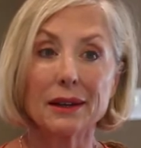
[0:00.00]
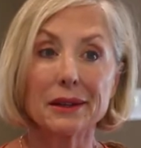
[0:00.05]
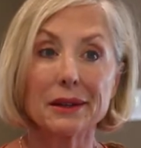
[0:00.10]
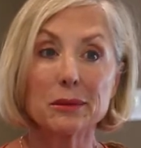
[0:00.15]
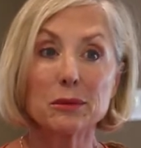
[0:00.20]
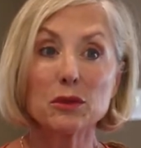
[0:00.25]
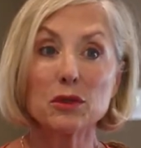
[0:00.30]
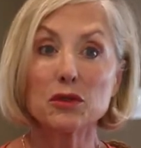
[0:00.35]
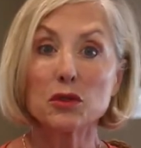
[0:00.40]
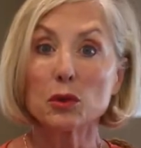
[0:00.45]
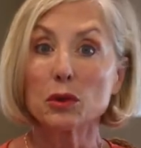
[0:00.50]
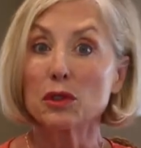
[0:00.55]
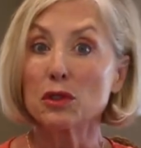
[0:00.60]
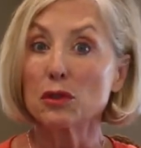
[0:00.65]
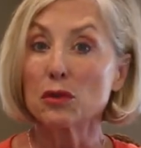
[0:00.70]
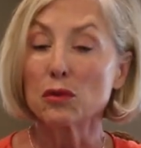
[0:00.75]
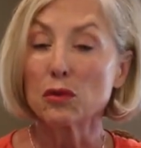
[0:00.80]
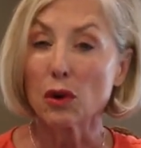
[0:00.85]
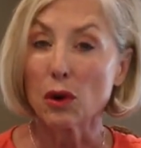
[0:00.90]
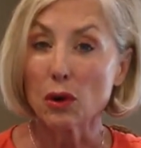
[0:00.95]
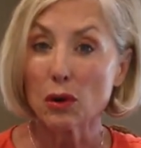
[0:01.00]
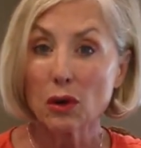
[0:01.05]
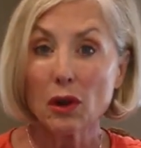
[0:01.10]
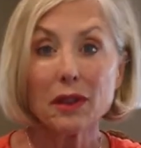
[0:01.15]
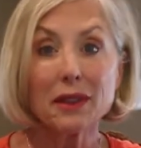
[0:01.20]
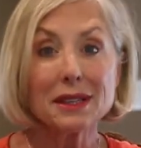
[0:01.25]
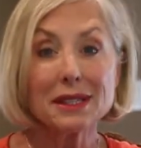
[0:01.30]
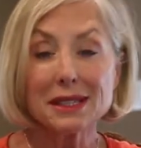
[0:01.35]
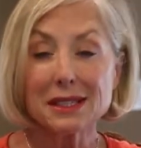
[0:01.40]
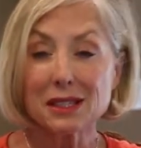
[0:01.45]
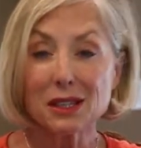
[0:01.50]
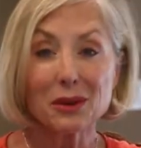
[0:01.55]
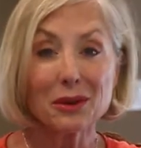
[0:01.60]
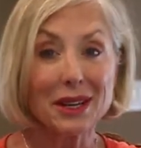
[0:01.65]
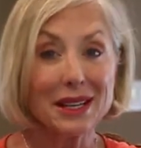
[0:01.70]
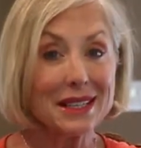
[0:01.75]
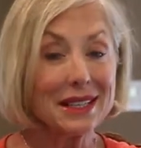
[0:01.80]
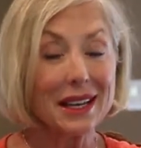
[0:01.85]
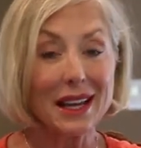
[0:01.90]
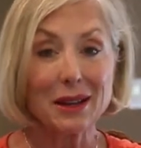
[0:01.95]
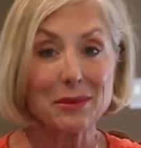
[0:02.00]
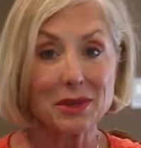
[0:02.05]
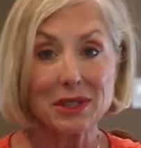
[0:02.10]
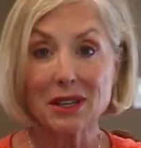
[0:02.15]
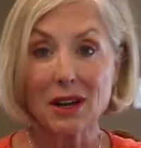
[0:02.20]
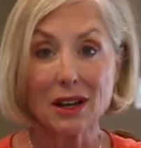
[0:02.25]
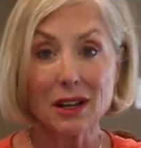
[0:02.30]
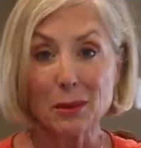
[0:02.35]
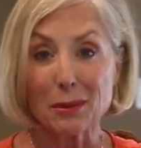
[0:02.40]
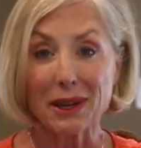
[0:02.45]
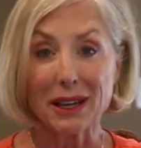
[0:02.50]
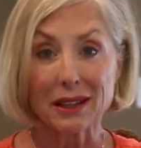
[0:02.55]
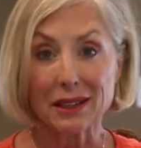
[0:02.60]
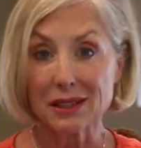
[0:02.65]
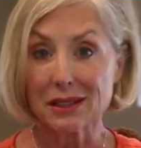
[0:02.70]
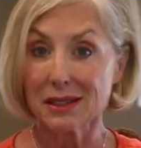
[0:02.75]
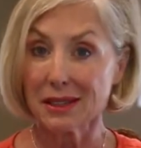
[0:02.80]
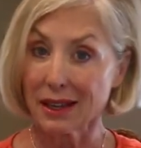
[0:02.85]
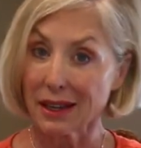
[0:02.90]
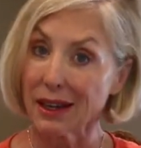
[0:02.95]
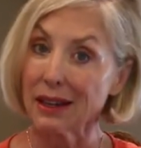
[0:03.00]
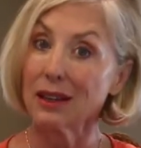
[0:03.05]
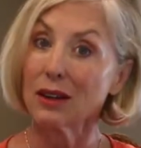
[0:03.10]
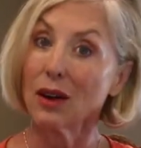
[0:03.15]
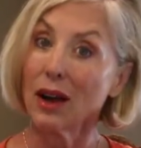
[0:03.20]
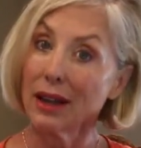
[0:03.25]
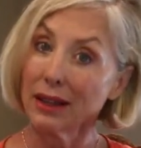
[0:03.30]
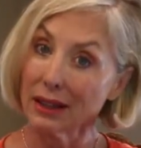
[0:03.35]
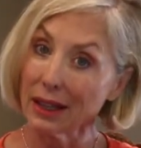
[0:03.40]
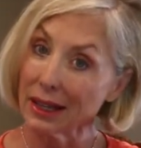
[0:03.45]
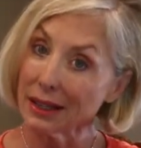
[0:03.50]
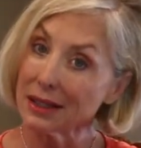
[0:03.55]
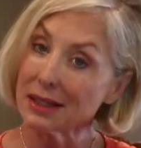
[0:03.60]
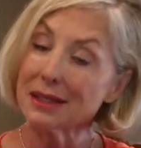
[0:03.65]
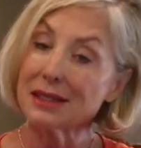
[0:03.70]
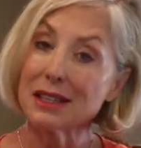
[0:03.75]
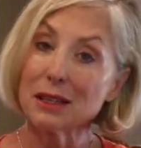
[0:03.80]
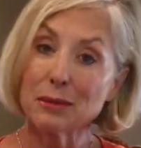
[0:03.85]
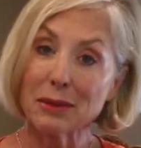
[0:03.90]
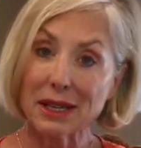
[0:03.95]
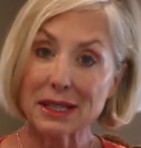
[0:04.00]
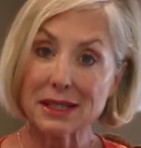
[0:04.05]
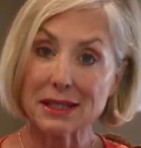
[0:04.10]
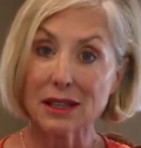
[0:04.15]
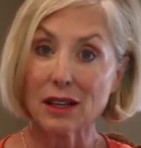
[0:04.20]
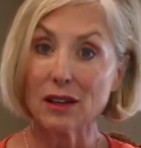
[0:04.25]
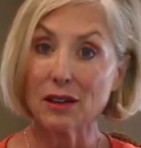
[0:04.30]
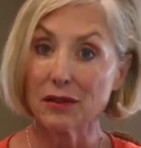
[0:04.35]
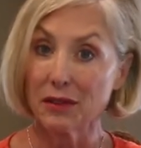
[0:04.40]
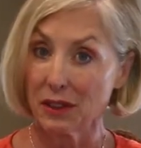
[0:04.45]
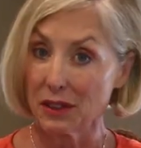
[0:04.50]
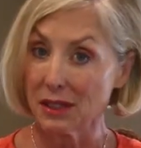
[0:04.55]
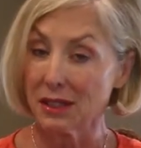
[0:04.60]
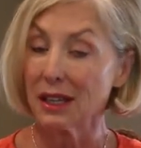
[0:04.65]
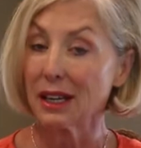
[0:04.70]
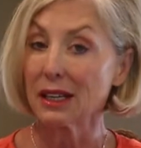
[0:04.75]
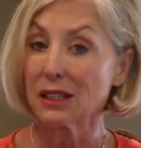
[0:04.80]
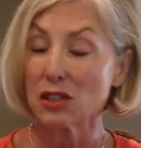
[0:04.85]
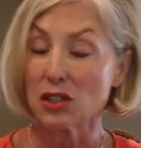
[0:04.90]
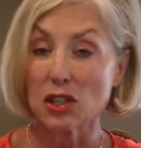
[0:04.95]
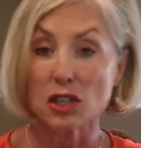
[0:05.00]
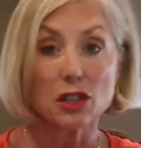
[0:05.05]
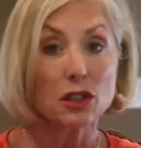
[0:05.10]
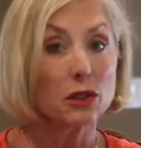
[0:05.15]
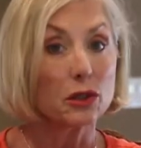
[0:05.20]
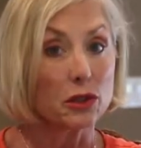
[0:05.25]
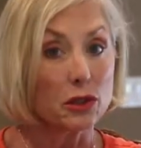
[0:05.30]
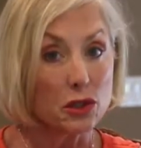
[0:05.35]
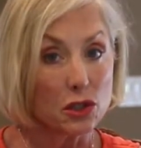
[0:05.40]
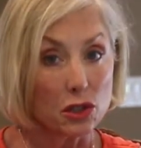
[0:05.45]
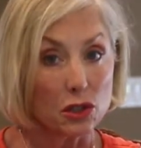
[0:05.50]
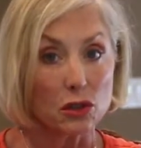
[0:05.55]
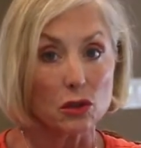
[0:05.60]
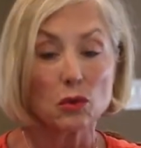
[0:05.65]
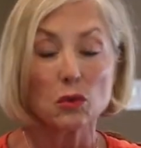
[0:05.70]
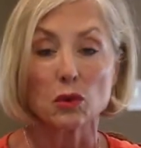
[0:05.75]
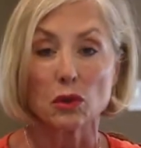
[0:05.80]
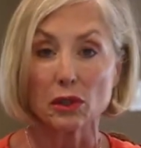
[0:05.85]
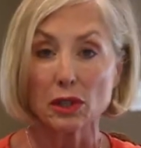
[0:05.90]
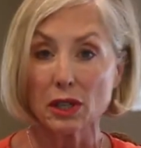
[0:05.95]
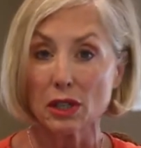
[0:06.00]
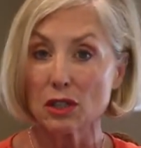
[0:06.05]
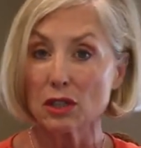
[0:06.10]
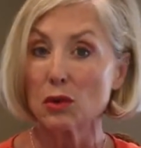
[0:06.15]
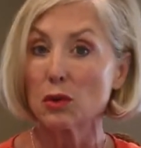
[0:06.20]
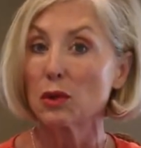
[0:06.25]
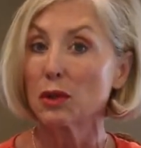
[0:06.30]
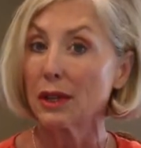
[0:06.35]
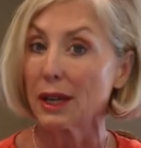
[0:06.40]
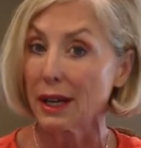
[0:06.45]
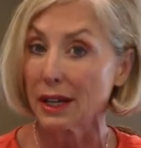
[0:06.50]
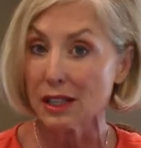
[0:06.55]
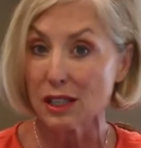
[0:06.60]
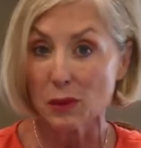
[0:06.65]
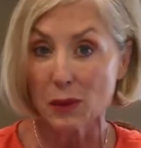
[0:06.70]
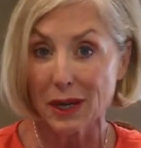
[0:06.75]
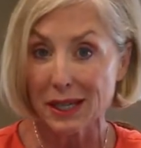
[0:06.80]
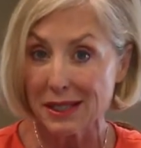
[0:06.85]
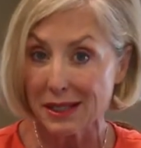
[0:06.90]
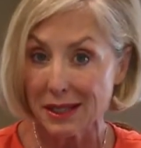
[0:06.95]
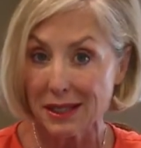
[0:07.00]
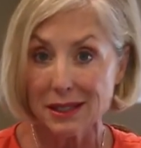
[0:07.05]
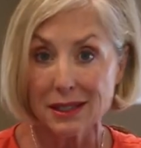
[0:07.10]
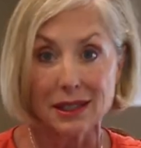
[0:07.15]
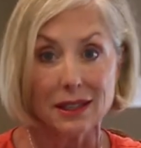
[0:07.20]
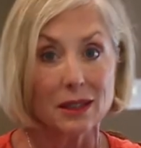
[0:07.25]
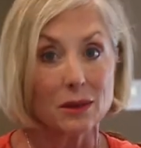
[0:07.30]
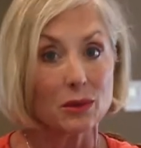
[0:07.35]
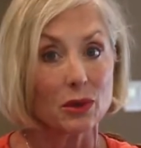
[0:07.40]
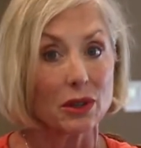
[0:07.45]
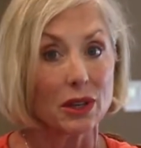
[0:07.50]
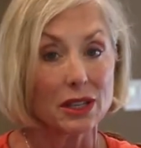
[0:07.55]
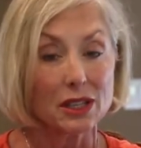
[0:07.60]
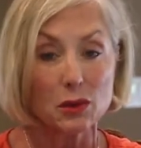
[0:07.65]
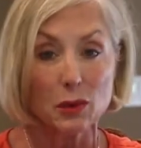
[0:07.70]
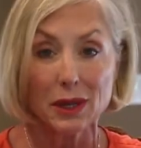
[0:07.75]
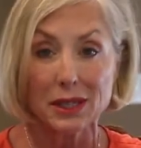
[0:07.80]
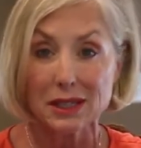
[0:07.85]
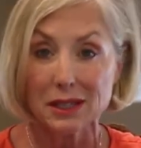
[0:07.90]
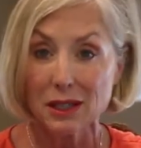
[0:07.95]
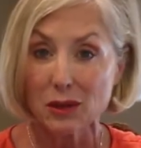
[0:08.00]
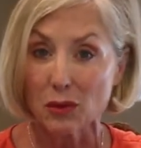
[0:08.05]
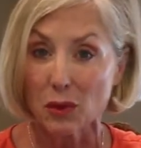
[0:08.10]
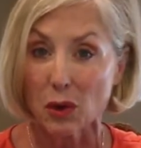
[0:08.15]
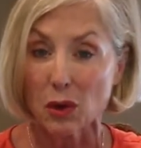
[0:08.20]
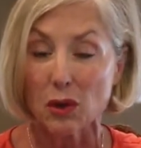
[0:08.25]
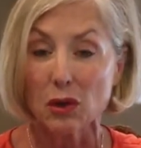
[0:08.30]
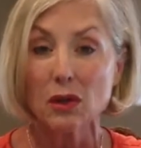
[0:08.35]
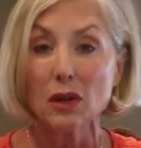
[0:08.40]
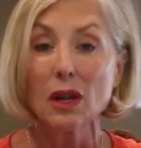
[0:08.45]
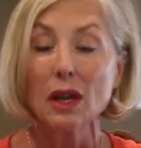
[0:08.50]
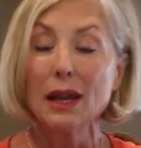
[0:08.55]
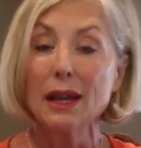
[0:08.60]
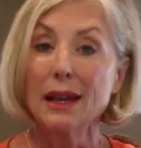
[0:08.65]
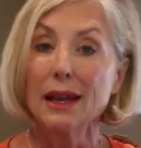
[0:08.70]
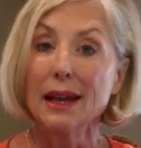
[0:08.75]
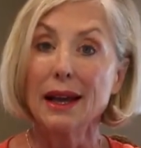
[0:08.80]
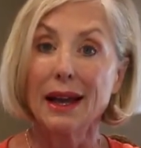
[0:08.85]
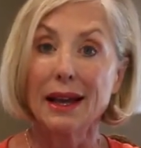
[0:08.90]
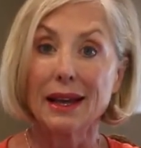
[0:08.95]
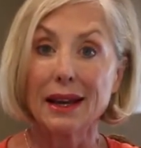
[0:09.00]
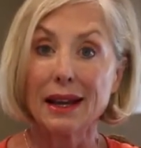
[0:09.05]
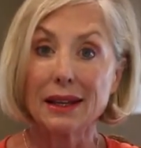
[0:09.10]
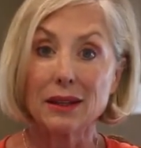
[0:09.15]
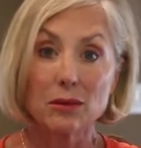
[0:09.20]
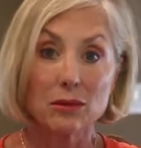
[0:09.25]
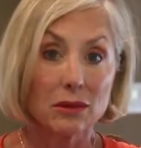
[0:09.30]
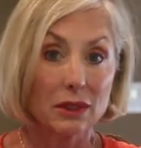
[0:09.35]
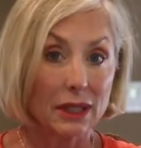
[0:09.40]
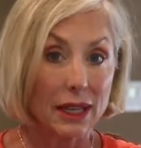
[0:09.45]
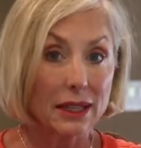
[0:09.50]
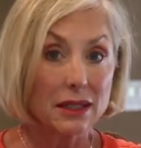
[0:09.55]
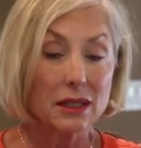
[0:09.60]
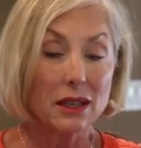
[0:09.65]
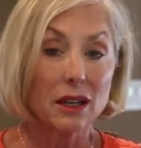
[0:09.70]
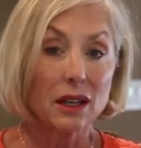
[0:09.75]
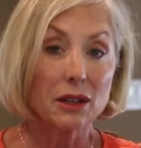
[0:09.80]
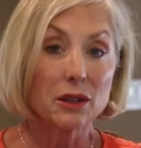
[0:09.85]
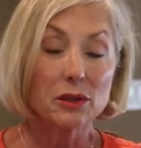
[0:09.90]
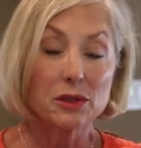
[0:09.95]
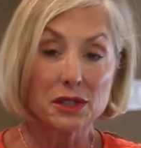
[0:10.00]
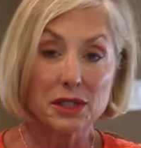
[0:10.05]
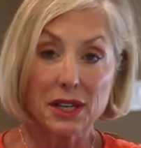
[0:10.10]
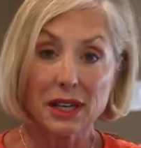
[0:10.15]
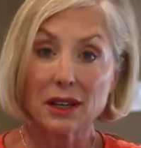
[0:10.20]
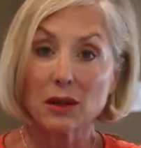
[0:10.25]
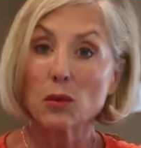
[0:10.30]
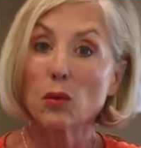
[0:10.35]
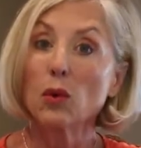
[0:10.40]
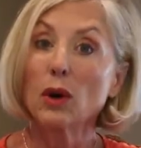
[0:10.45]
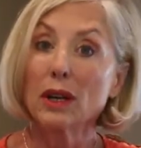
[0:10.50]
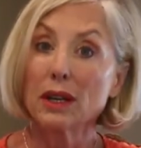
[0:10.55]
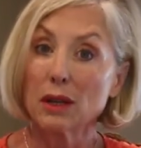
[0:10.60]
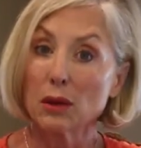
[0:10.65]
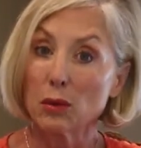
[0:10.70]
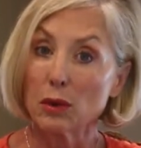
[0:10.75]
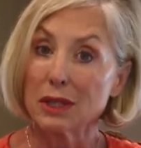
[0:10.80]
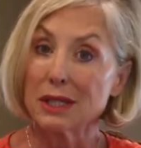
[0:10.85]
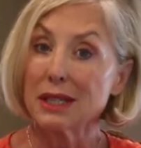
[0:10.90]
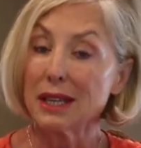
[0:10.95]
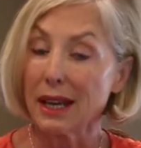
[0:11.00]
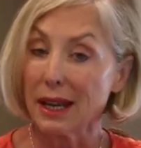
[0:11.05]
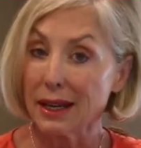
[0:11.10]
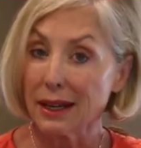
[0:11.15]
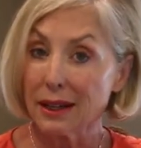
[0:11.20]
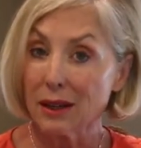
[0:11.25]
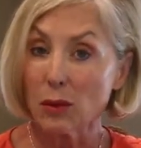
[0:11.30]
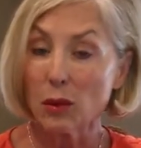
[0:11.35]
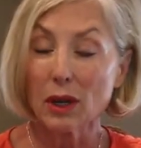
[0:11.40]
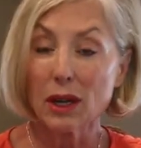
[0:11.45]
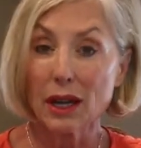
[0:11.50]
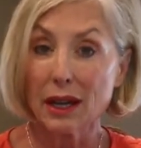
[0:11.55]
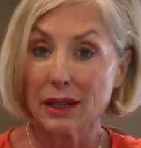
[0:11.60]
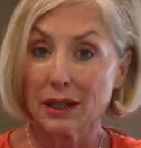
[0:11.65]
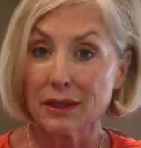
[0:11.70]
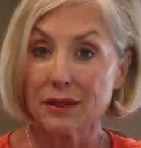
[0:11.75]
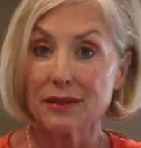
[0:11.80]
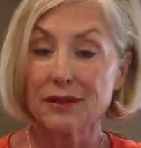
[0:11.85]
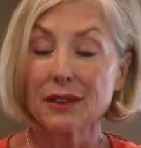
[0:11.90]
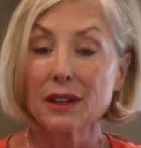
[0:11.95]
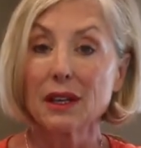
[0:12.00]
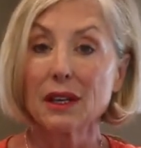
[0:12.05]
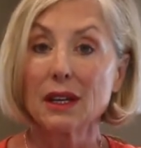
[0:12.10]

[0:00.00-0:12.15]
move to a new role, this is a great time to talk about it. Say, I'd like to see myself this next year or two working toward XYZ team or XYZ role, and I'd like to understand what it would take, what kind of